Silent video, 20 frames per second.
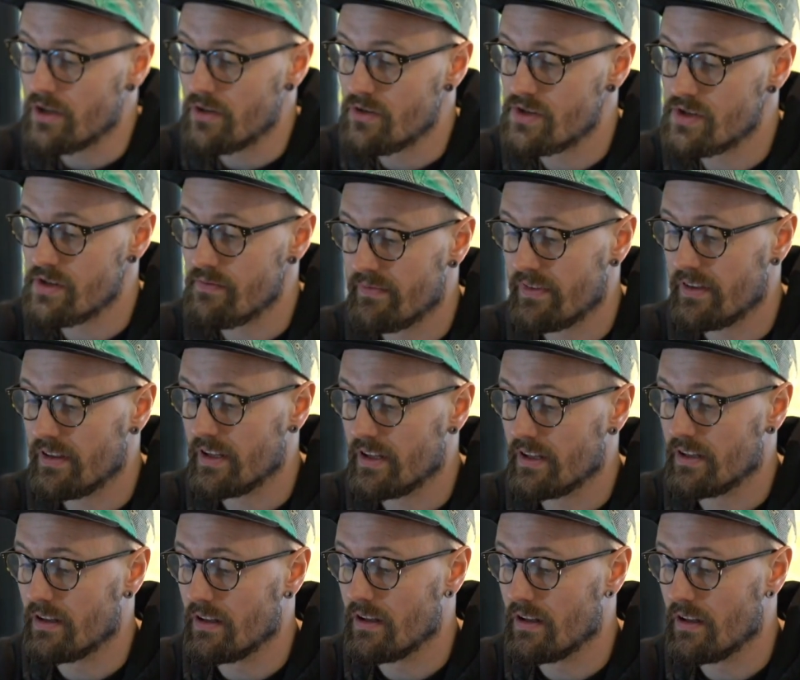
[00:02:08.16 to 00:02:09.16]
use
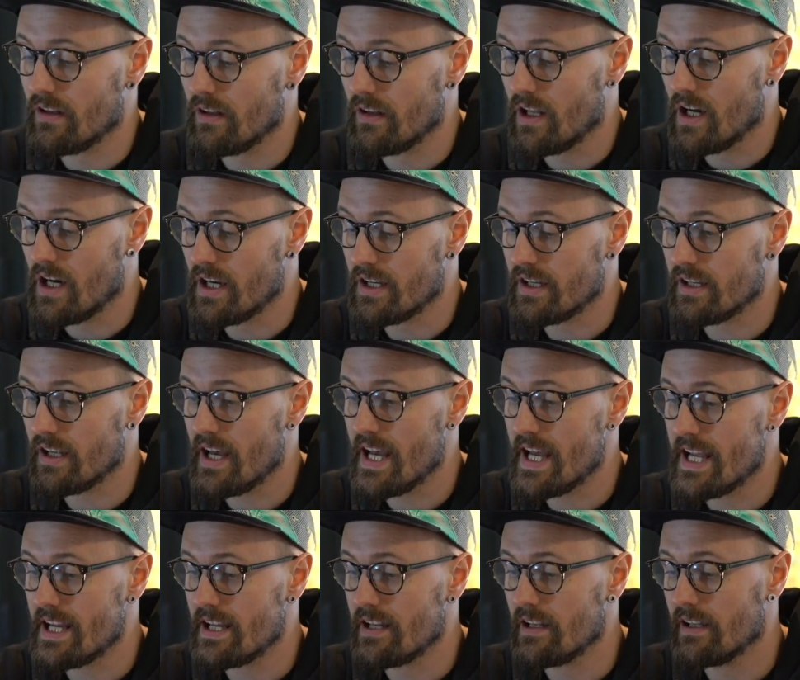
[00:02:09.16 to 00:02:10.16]
something like
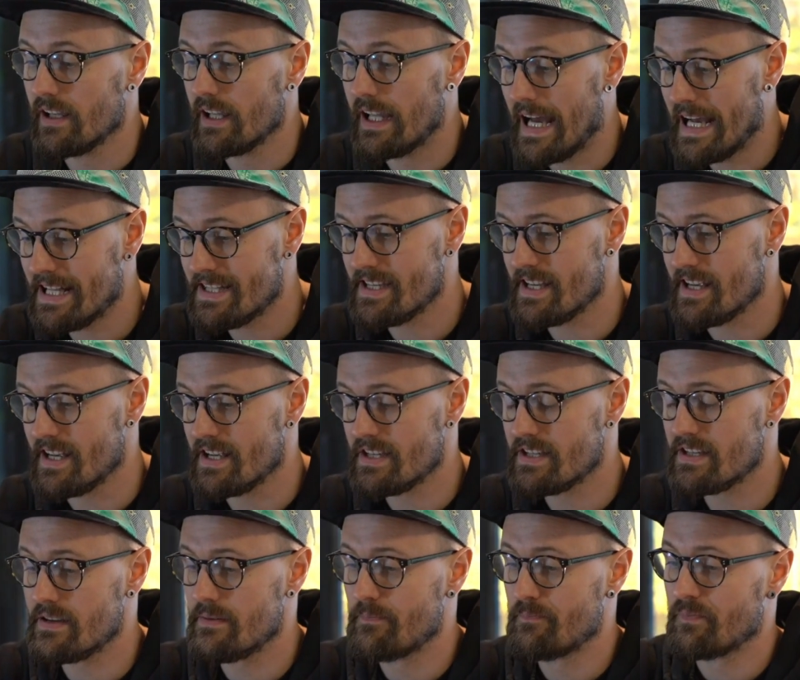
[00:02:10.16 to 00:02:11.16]
a
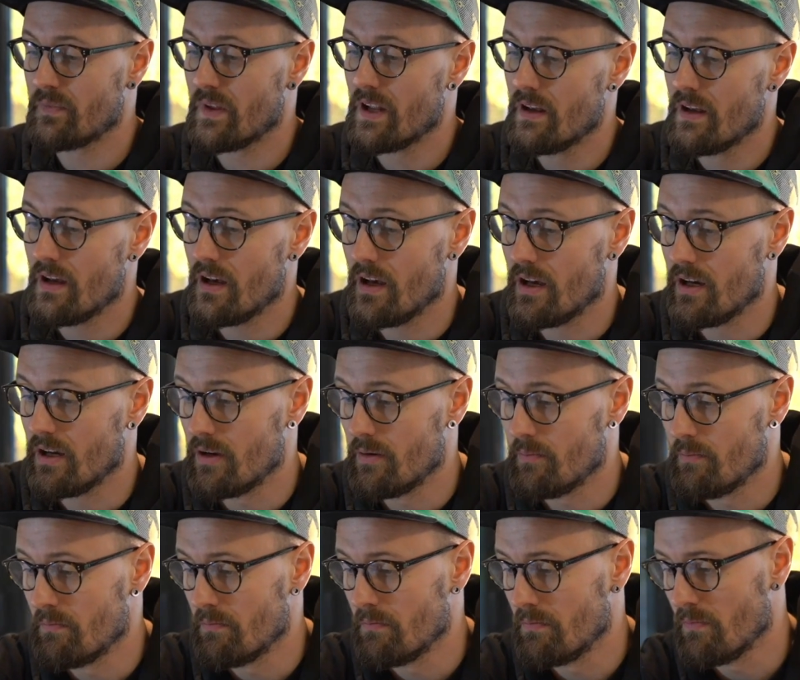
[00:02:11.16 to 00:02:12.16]
lattice,
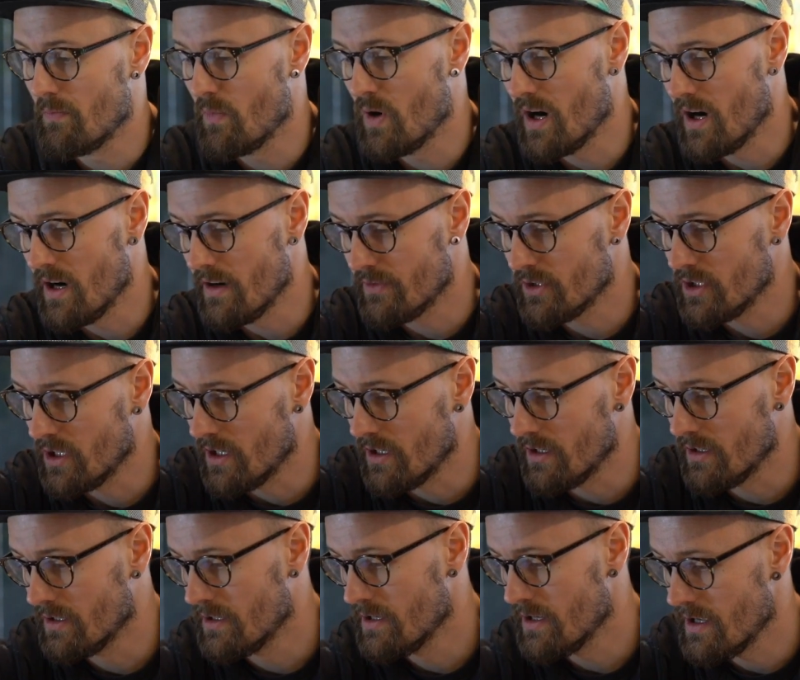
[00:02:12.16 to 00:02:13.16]
where I've
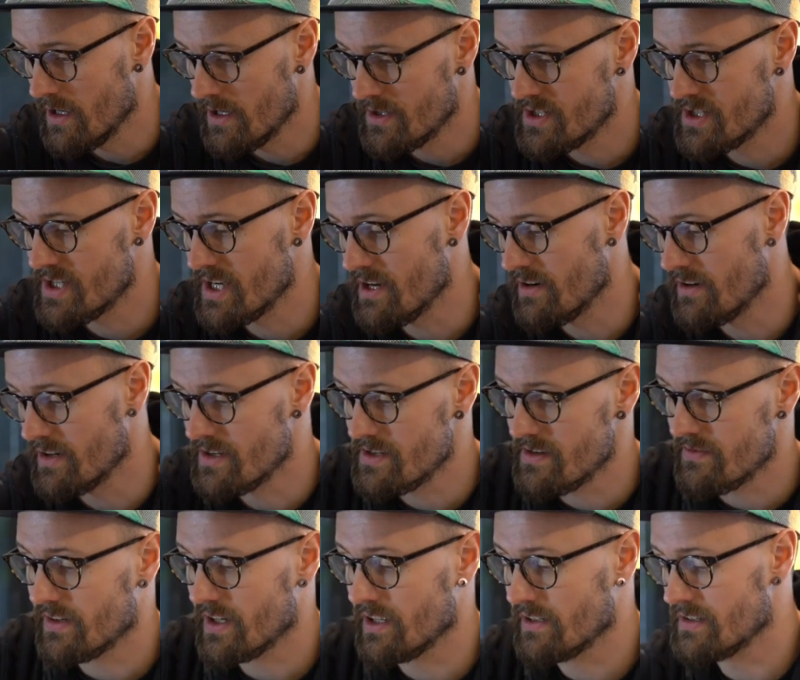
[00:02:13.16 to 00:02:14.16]
got a series
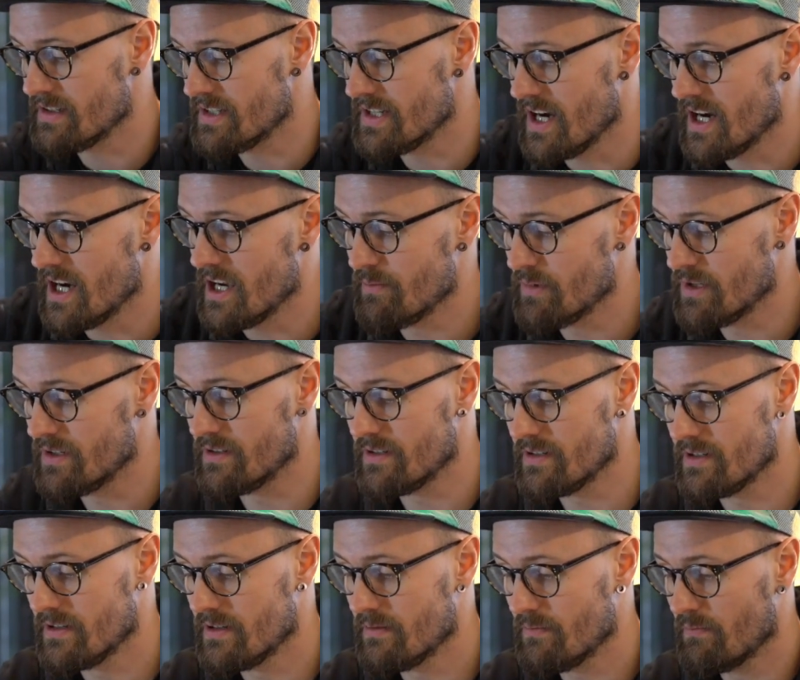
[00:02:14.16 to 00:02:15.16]
of kind of
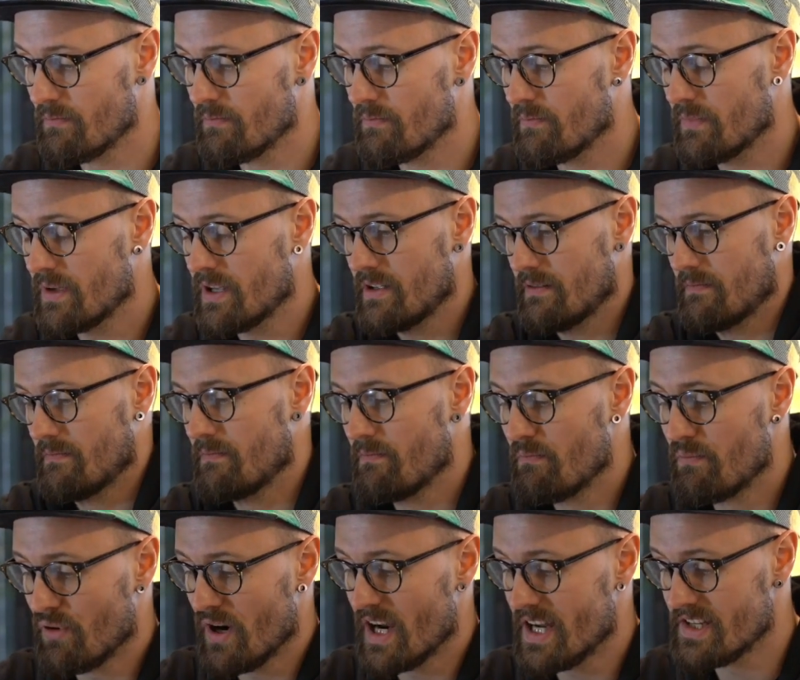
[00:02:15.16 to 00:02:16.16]
diamond
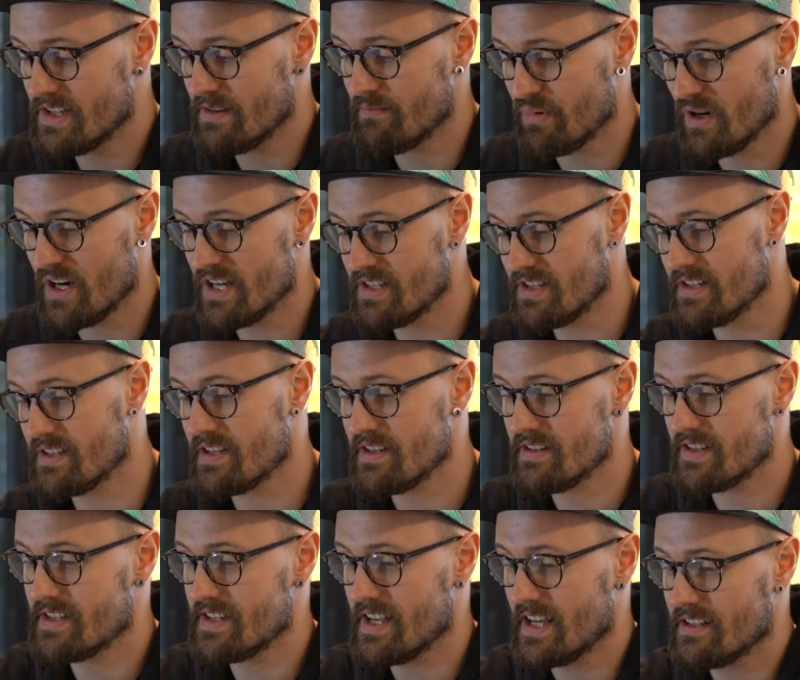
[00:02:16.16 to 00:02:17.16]
braces
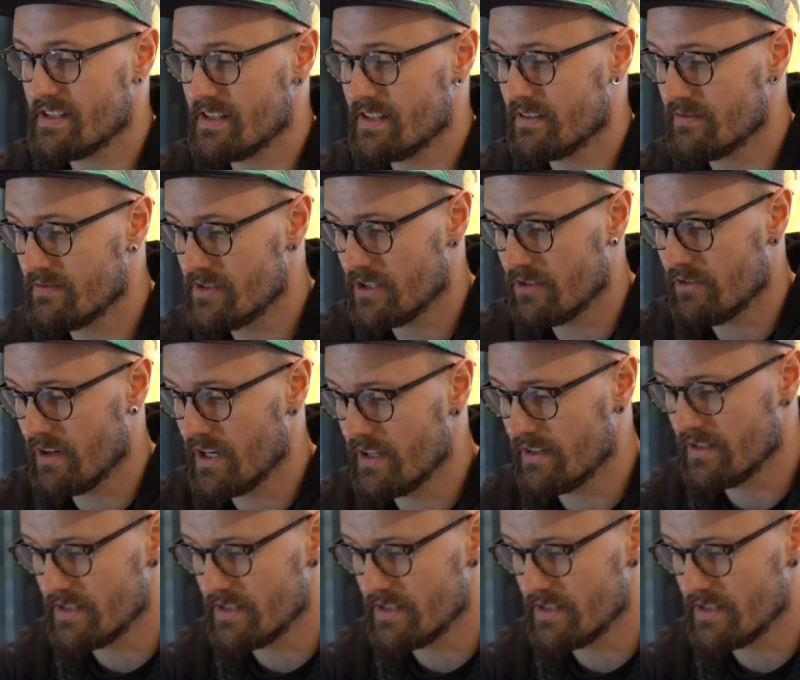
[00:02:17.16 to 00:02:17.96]
intersecting to create